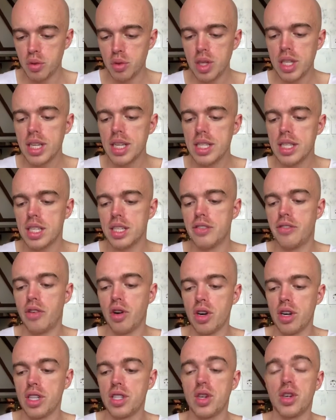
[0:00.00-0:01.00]
really does
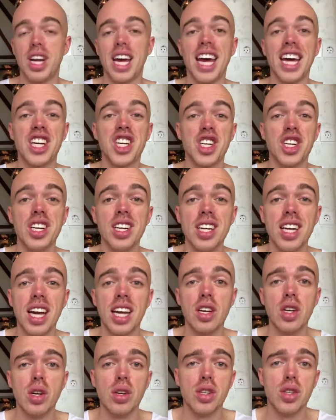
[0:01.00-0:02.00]
focus on action
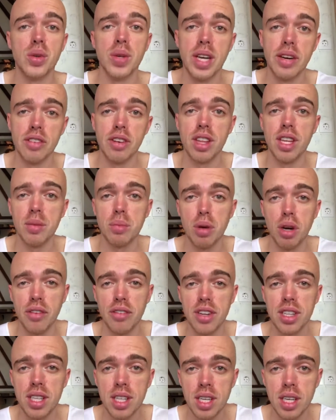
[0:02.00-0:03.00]
and not doing everything
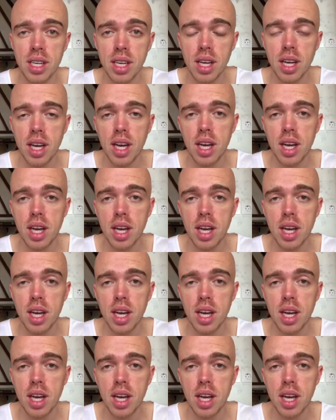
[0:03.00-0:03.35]
perfectly,